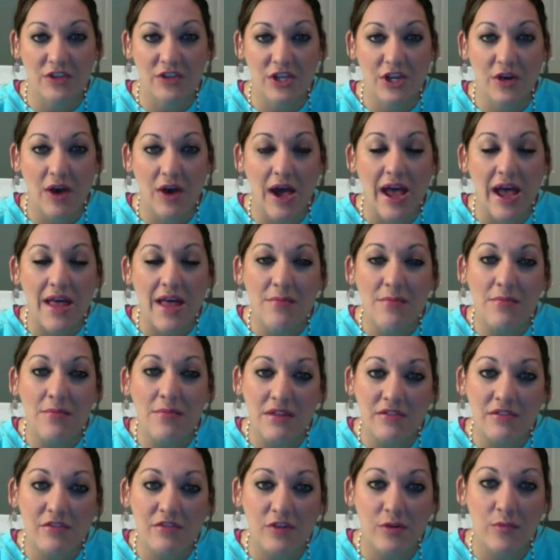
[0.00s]
I am
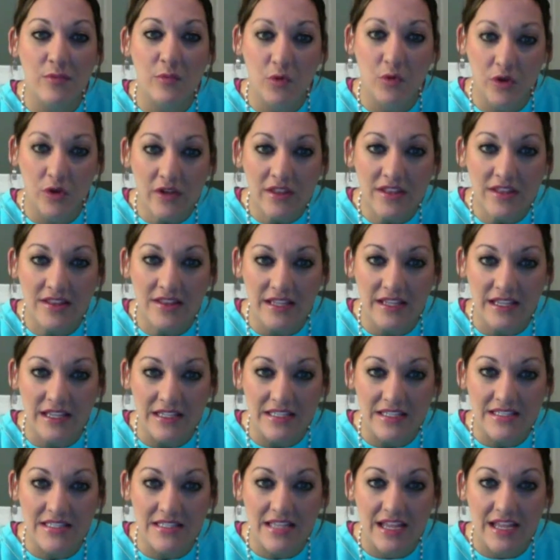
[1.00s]
meant for more than
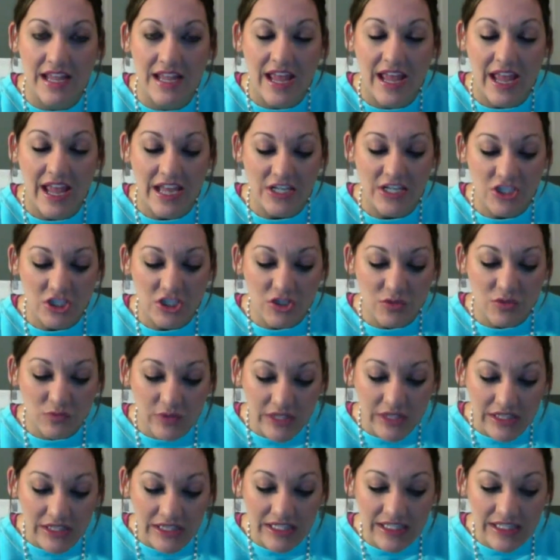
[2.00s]
this, and just
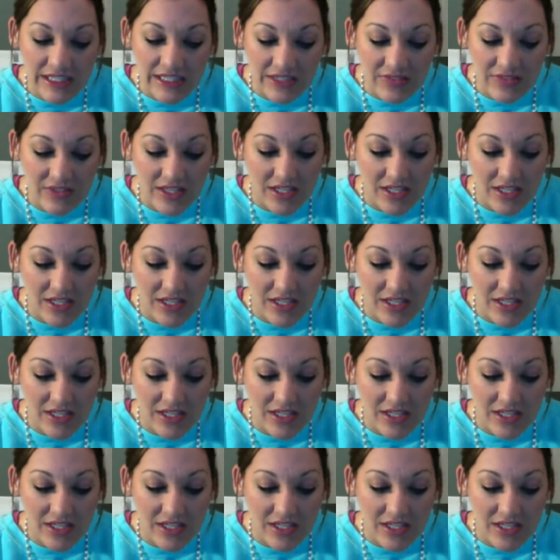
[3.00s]
really giving it a